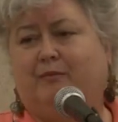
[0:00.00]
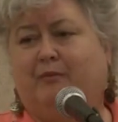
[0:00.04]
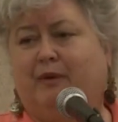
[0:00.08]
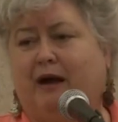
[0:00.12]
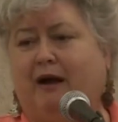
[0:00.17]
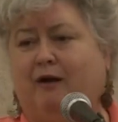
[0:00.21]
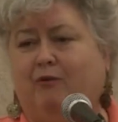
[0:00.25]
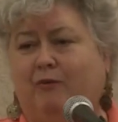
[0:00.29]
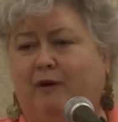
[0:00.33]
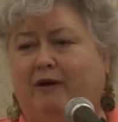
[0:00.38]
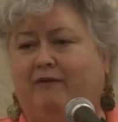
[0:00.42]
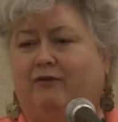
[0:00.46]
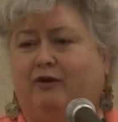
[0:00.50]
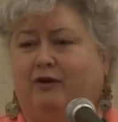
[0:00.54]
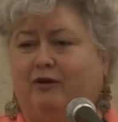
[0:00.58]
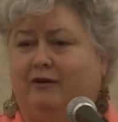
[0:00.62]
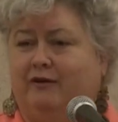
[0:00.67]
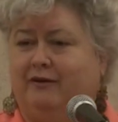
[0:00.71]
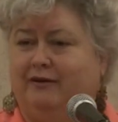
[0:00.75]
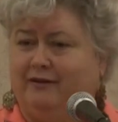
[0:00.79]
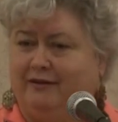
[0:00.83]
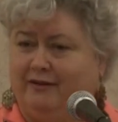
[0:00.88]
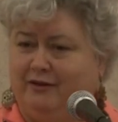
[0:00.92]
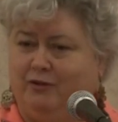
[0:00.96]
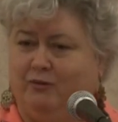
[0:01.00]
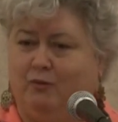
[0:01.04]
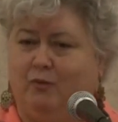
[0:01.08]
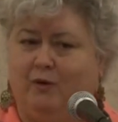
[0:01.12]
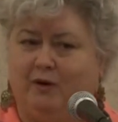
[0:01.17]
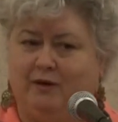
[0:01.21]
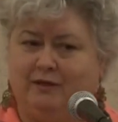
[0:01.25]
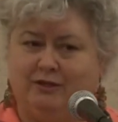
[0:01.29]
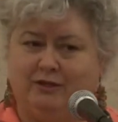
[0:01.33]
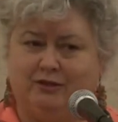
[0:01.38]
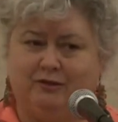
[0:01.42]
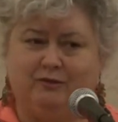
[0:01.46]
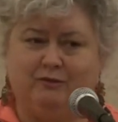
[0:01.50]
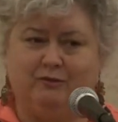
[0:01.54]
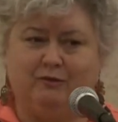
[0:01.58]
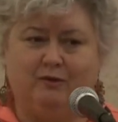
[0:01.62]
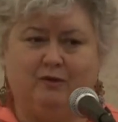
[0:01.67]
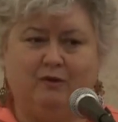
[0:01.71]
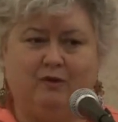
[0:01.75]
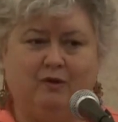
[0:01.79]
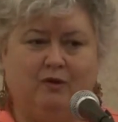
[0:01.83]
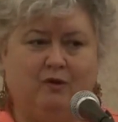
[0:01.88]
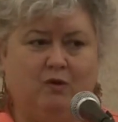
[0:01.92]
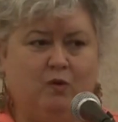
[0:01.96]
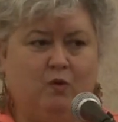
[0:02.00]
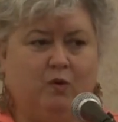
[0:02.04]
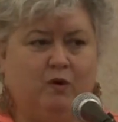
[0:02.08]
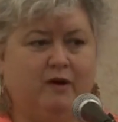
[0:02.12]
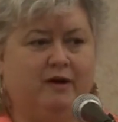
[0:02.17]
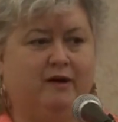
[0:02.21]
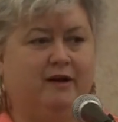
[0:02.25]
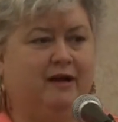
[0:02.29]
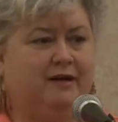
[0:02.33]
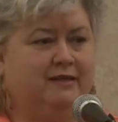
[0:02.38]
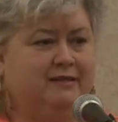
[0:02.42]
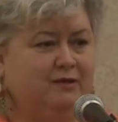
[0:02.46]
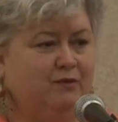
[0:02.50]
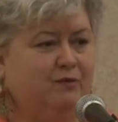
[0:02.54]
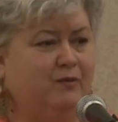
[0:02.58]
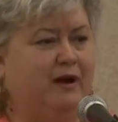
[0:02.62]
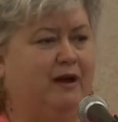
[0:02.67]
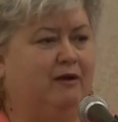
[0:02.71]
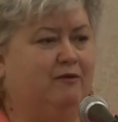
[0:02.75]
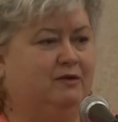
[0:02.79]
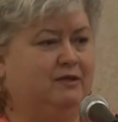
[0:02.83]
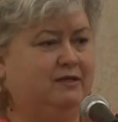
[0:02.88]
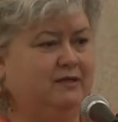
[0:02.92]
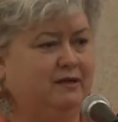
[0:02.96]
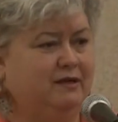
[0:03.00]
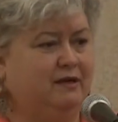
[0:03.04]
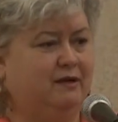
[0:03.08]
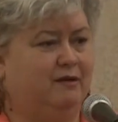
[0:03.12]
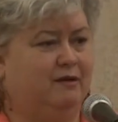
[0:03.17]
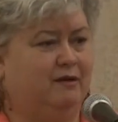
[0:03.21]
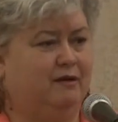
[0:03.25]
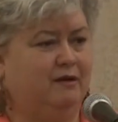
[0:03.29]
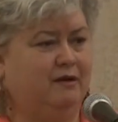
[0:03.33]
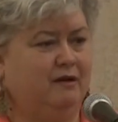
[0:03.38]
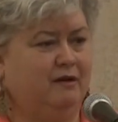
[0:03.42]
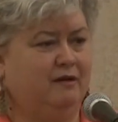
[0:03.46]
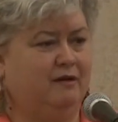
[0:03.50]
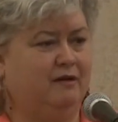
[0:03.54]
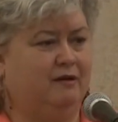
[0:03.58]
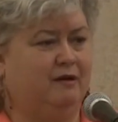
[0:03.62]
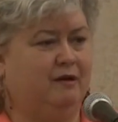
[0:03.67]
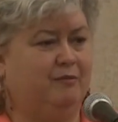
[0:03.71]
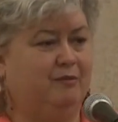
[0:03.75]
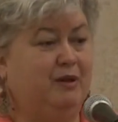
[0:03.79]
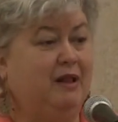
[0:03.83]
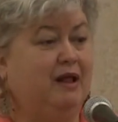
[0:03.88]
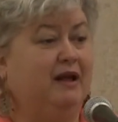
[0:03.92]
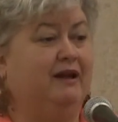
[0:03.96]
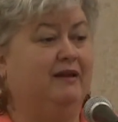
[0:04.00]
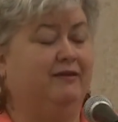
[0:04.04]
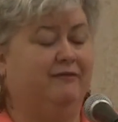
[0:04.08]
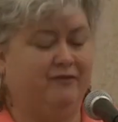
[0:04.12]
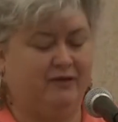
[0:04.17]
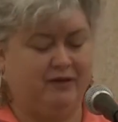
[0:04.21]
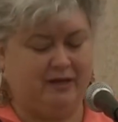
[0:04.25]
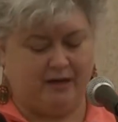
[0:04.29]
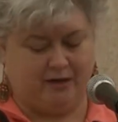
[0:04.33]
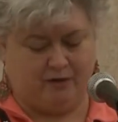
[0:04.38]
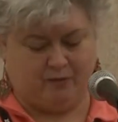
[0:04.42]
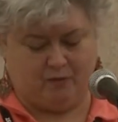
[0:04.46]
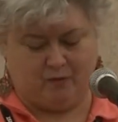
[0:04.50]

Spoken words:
However, you want to organize around applying for that